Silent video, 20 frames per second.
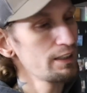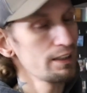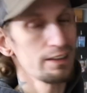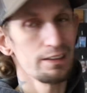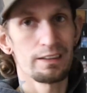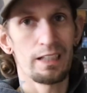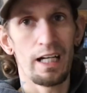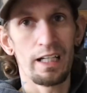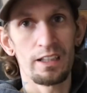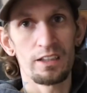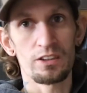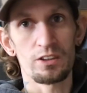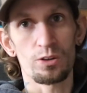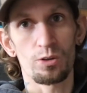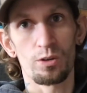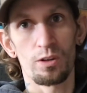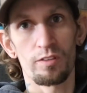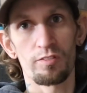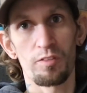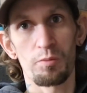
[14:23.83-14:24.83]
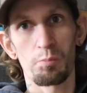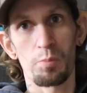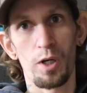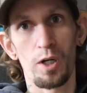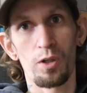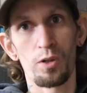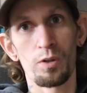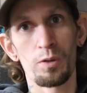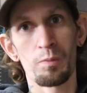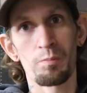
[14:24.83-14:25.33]
dinosaur of a
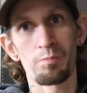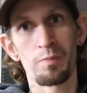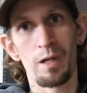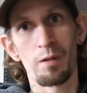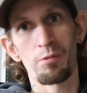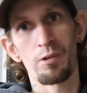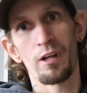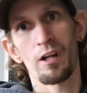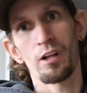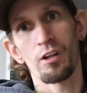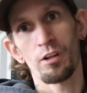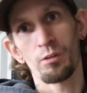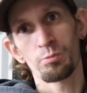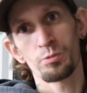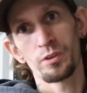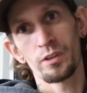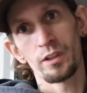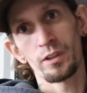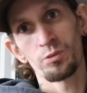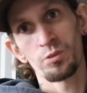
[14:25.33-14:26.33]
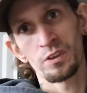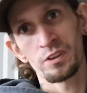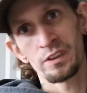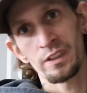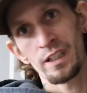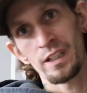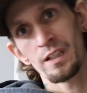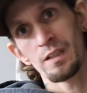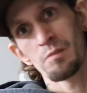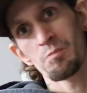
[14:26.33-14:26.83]
bow. Maybe I'll upgrade one
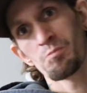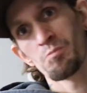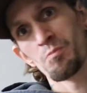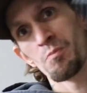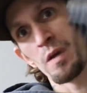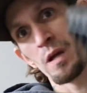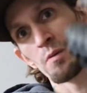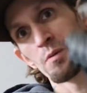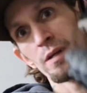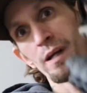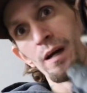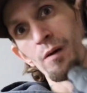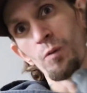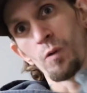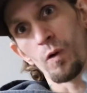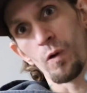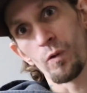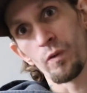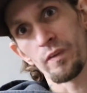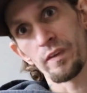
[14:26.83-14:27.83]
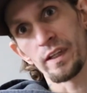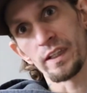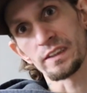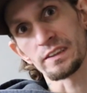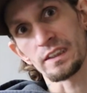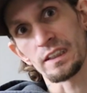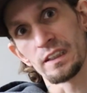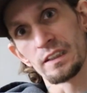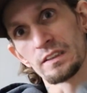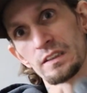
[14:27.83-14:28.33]
day, maybe I won't. Thanks,
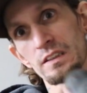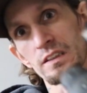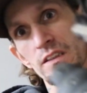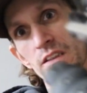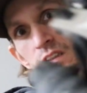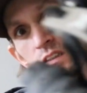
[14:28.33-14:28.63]
guys.